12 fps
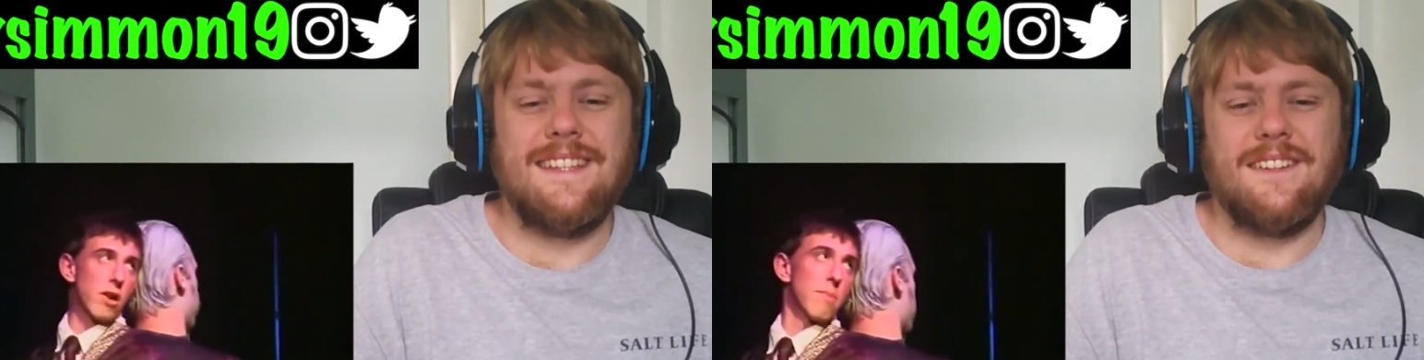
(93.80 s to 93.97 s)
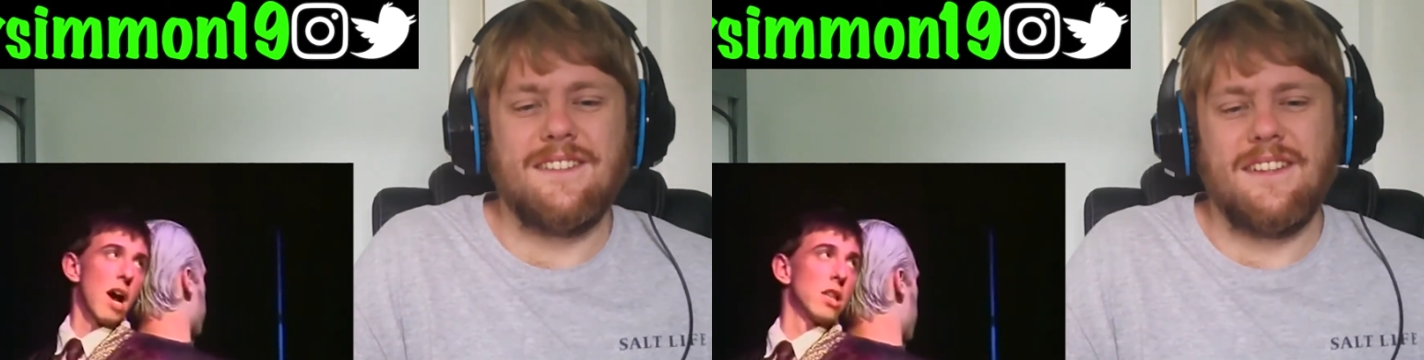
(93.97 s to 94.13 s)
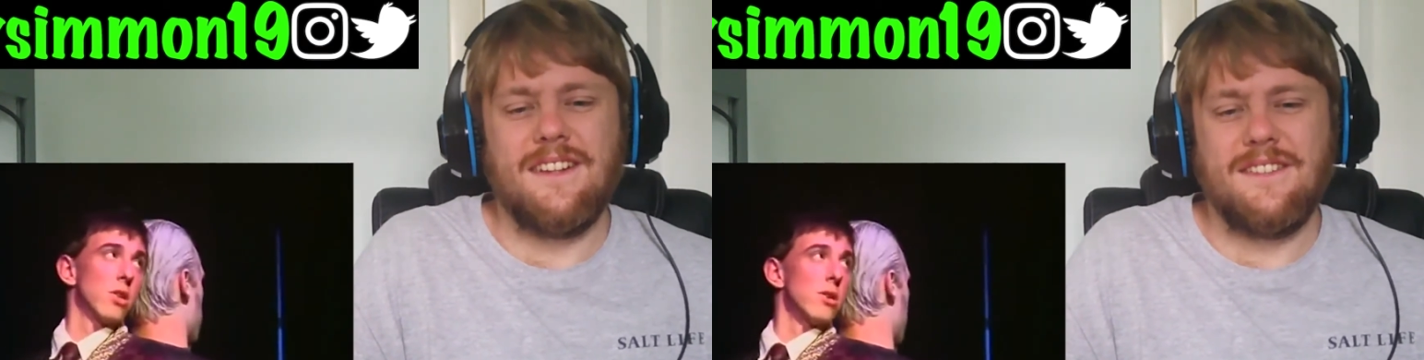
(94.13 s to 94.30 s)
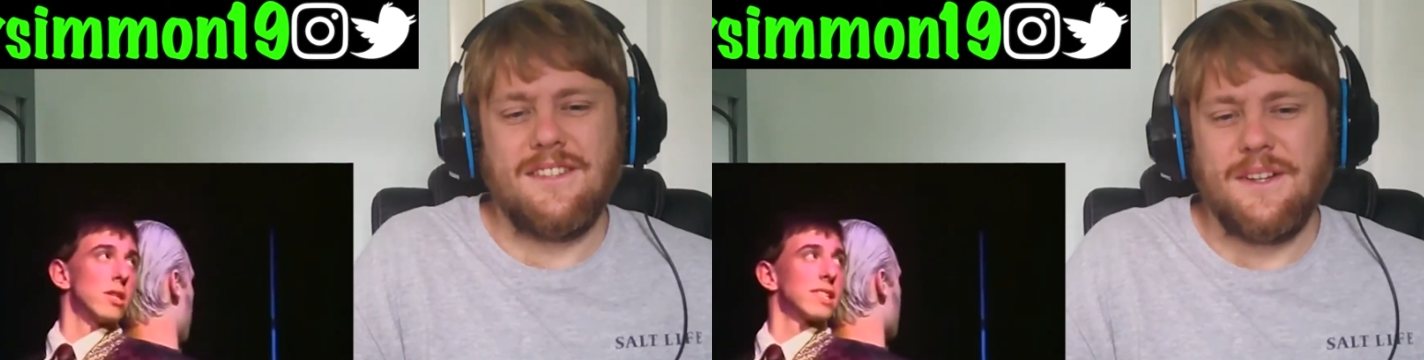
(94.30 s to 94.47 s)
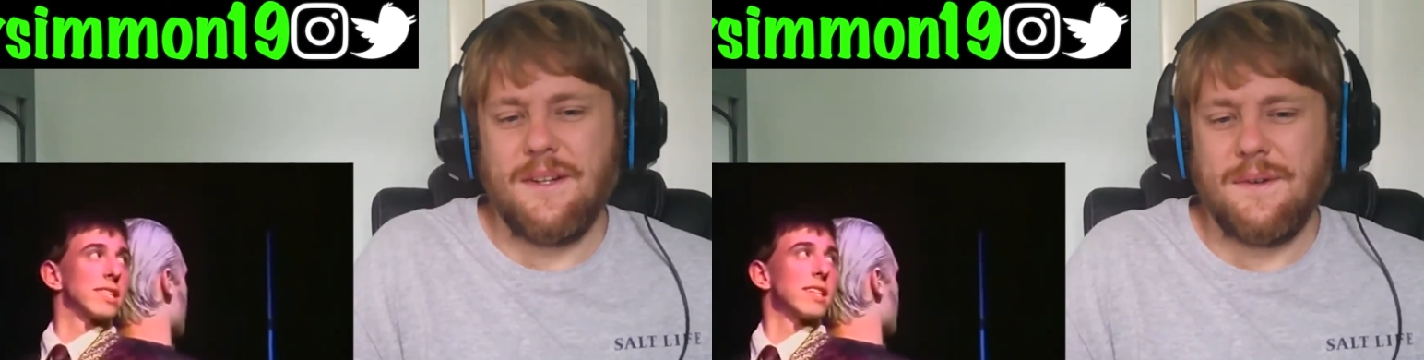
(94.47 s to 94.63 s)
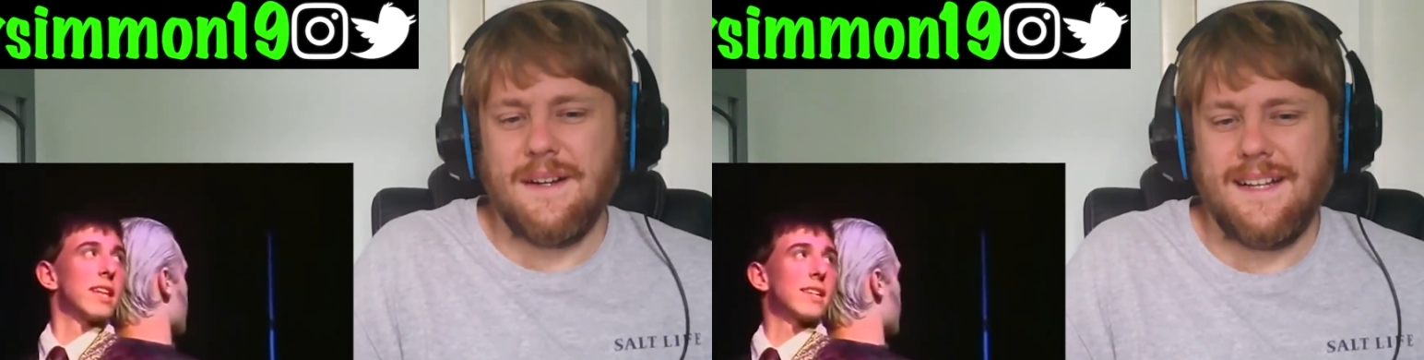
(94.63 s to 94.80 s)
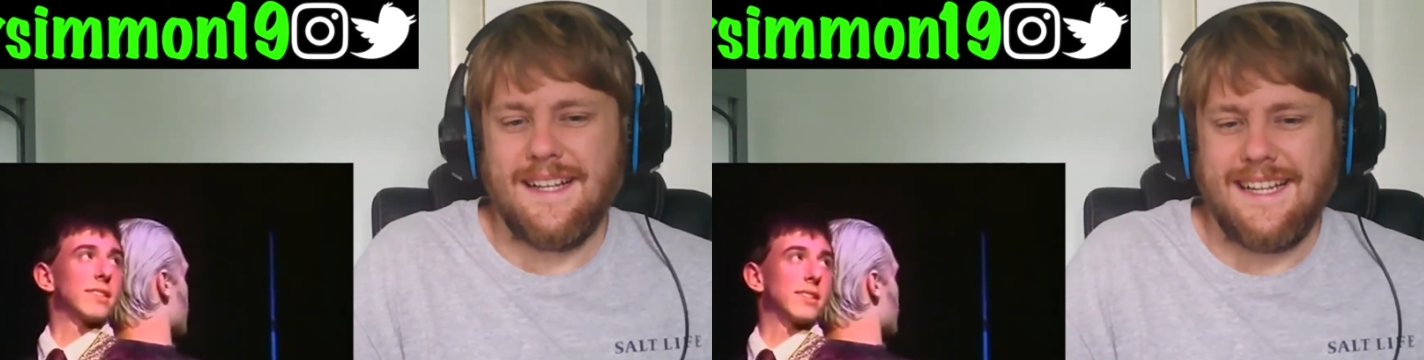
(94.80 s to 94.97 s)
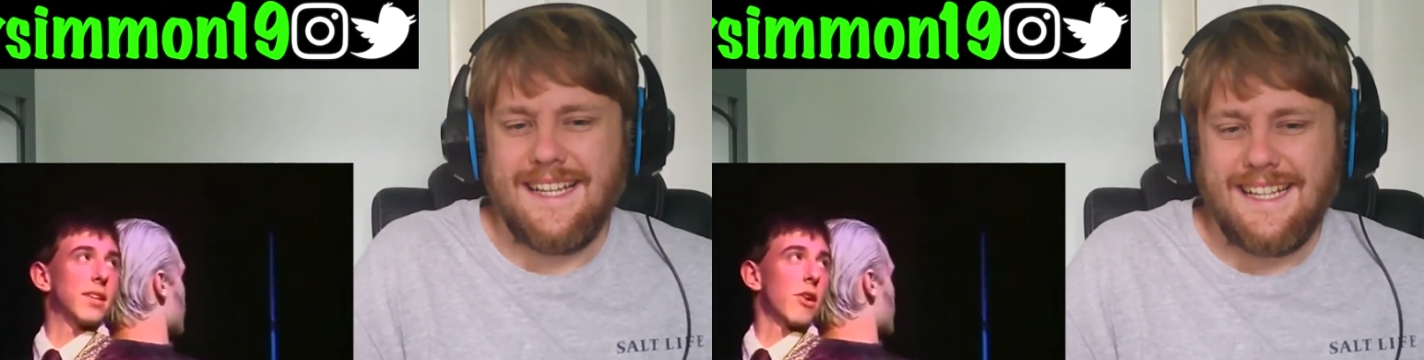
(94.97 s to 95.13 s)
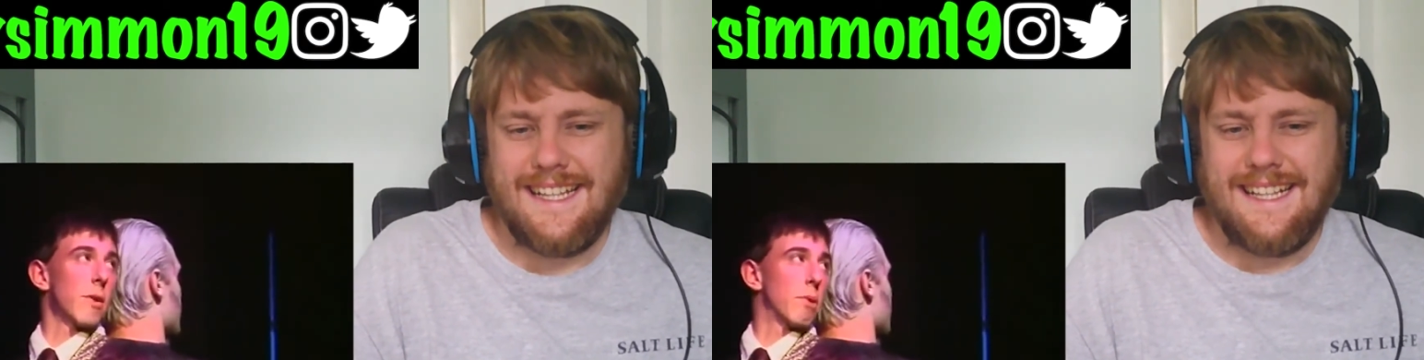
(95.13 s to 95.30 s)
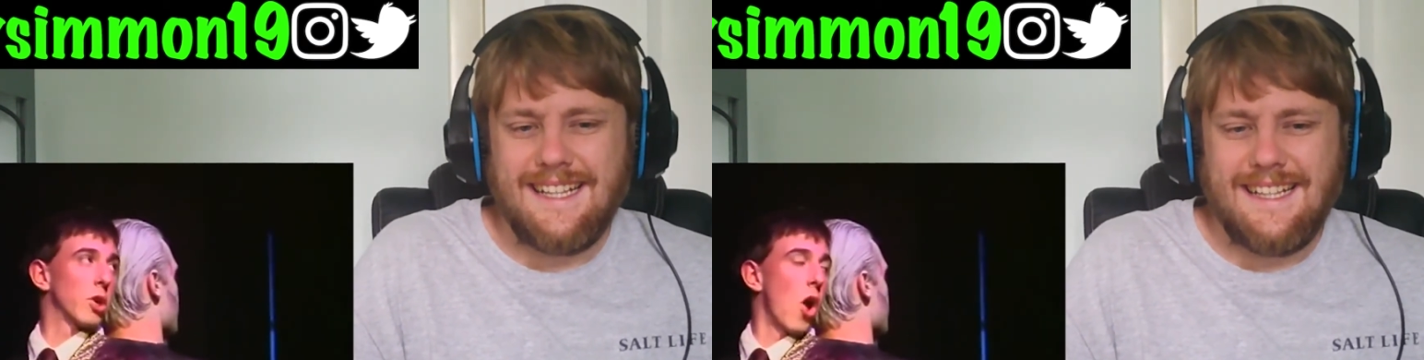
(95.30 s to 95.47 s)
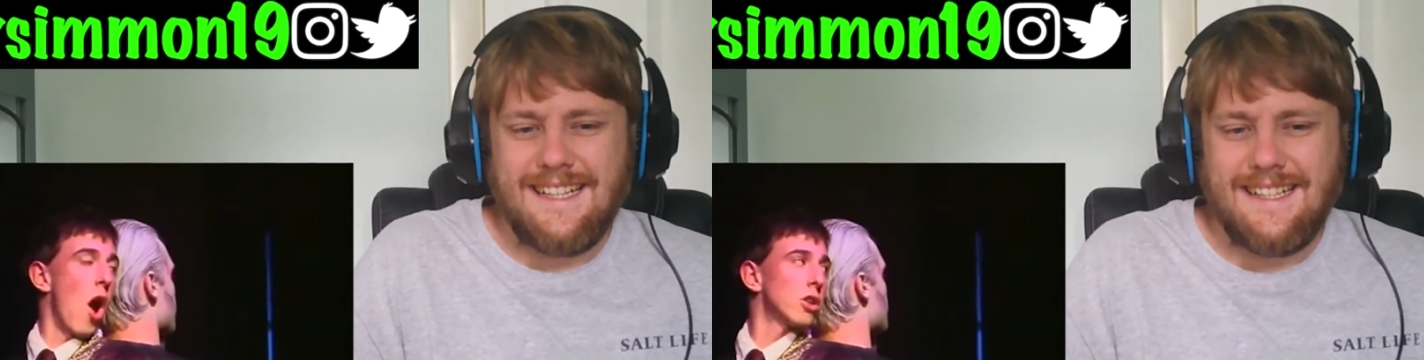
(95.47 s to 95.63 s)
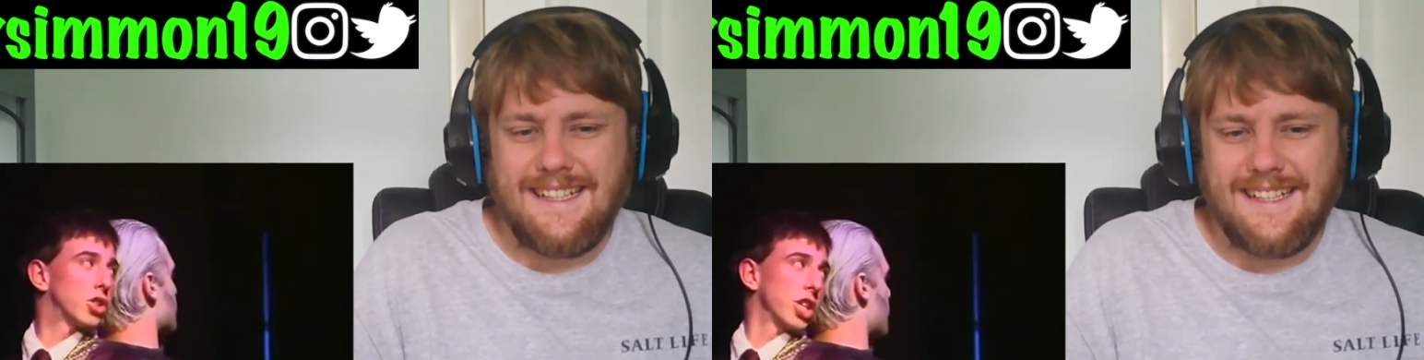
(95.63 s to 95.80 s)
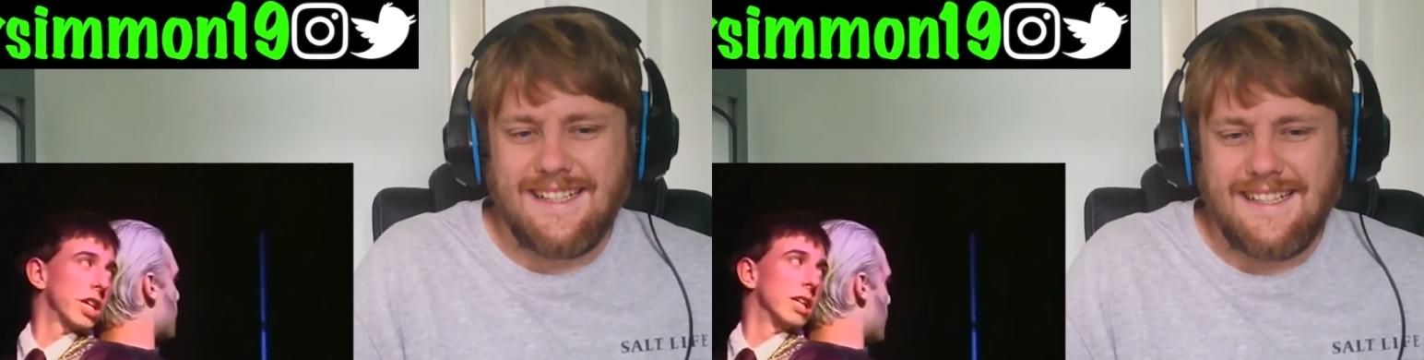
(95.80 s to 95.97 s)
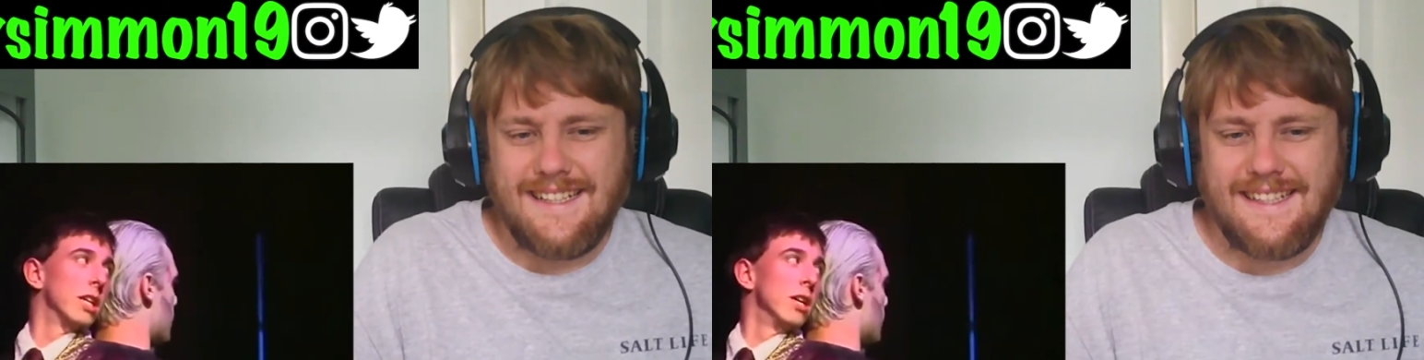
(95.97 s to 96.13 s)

Speaker 1: under there too. It's a necessary precaution.